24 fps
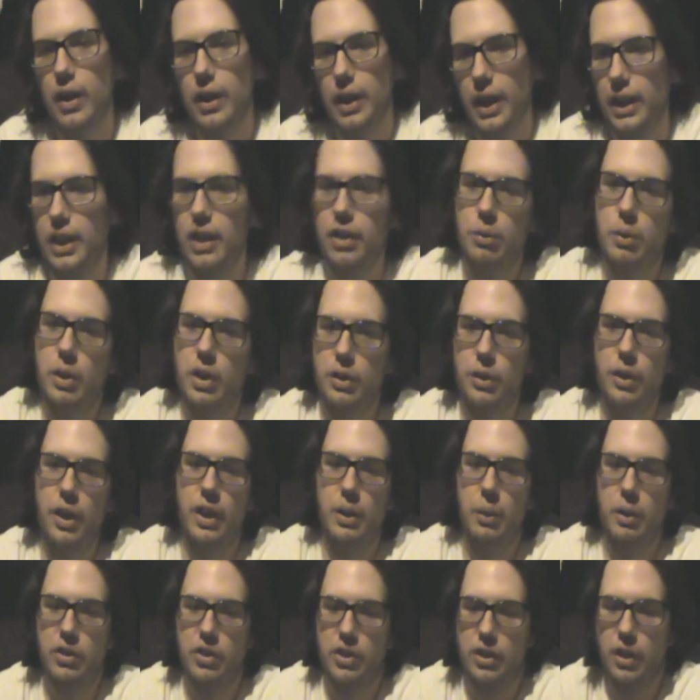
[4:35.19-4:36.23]
And he doesn't want to do that. He
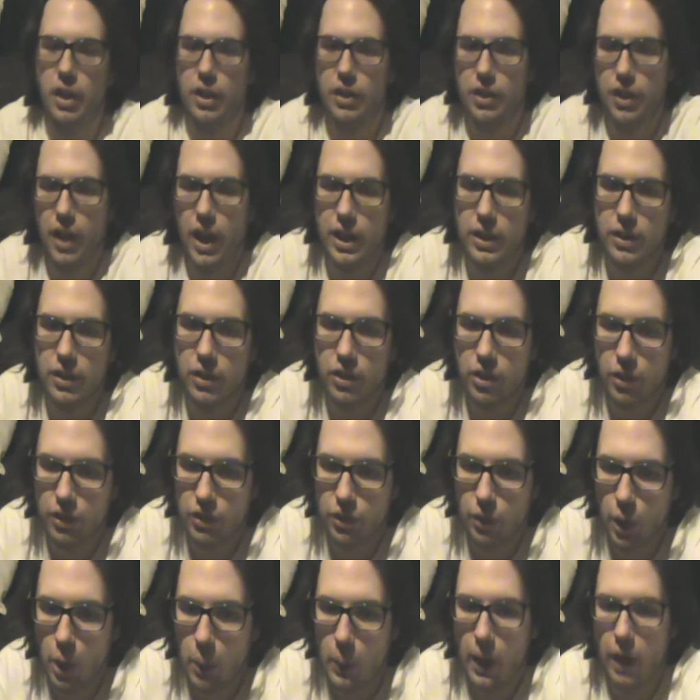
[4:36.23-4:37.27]
wants to kill all the Titans, so he's
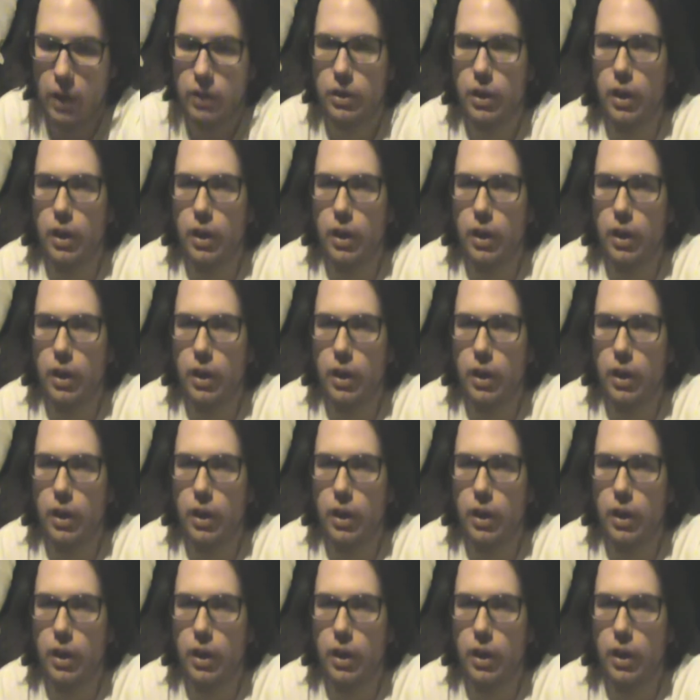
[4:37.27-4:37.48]
going around